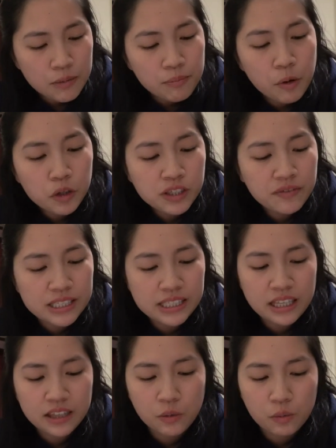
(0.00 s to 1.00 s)
Most of us
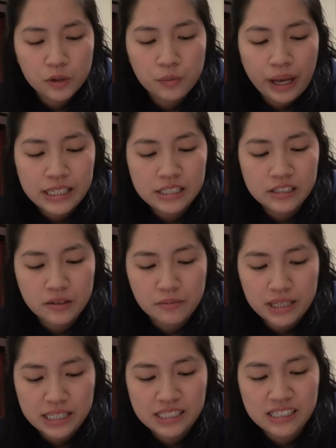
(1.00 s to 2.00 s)
think the word
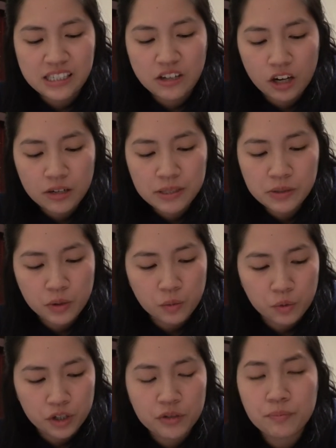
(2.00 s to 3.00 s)
racism is synonymous with the
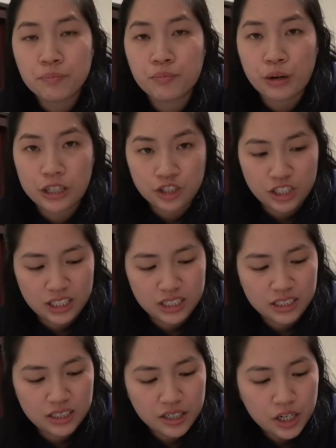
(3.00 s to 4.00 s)
word
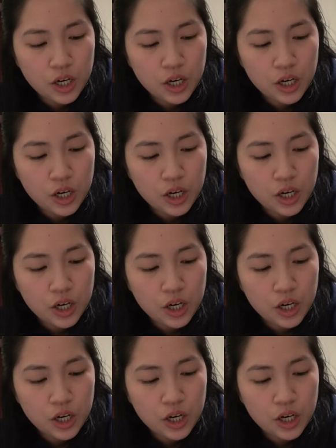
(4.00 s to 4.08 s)
prejudice,